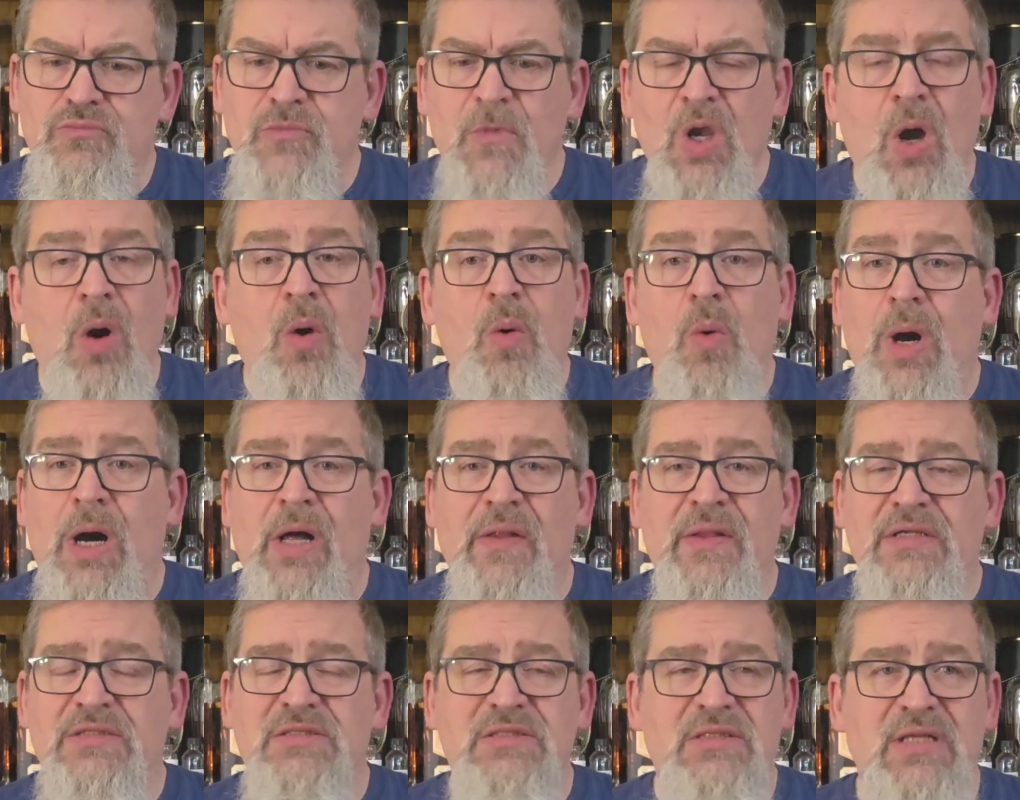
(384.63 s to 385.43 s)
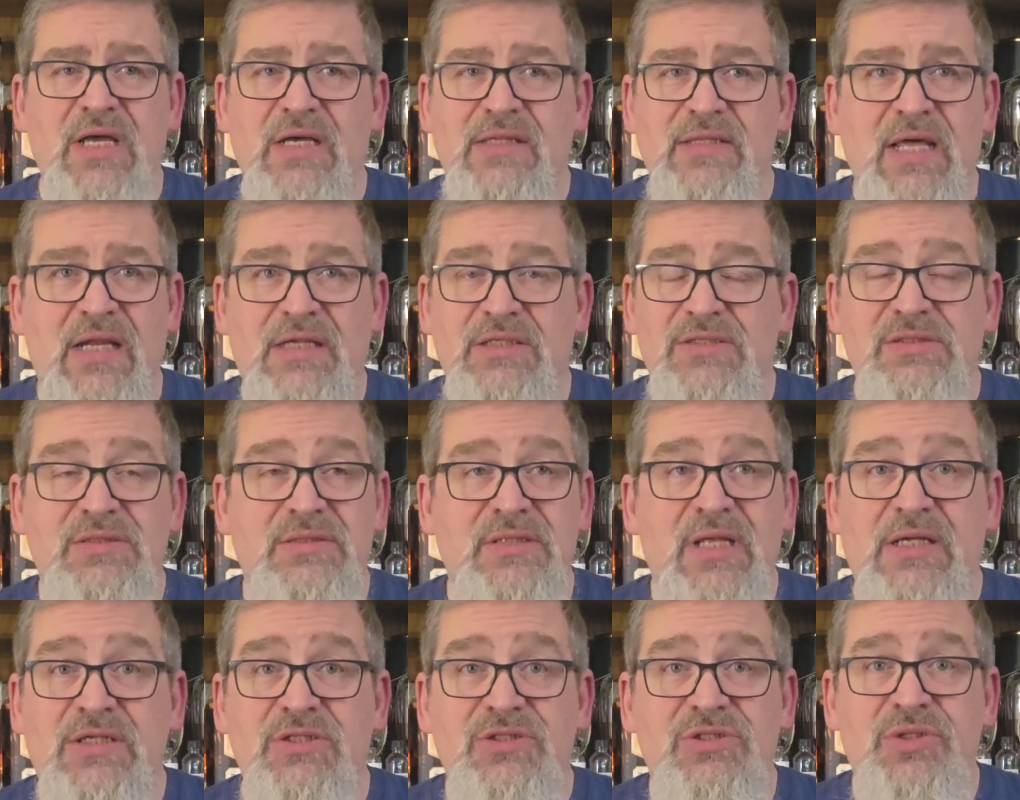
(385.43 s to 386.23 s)
Oh wow, that
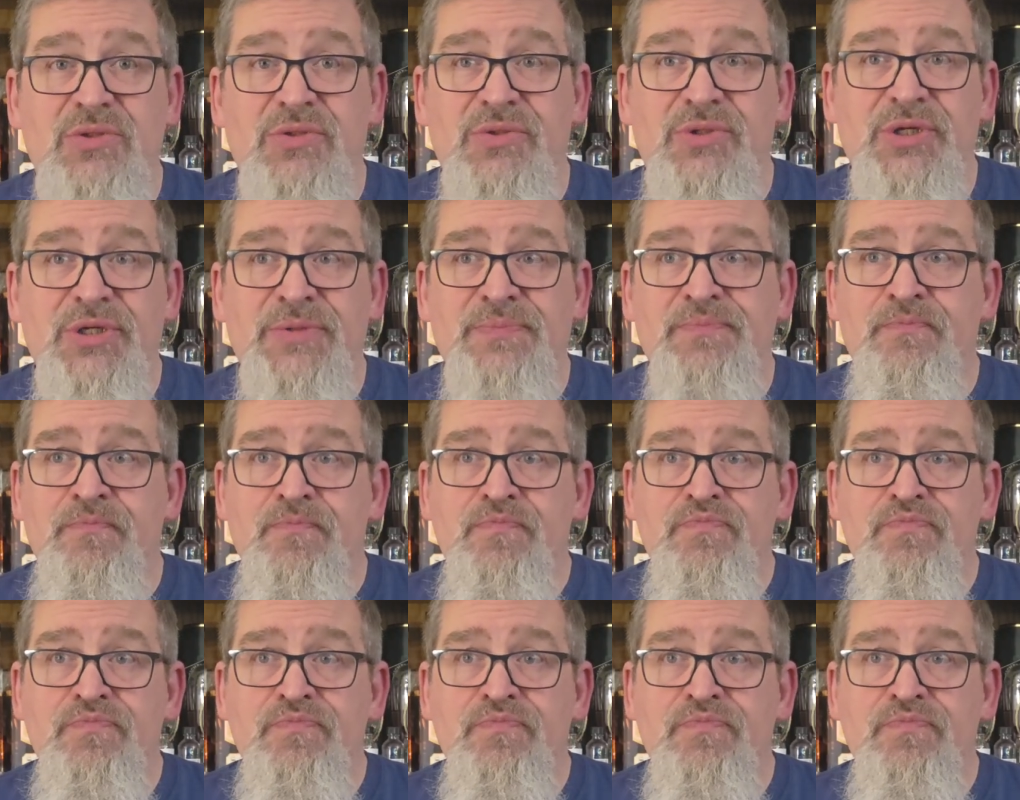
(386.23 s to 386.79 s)
is so good.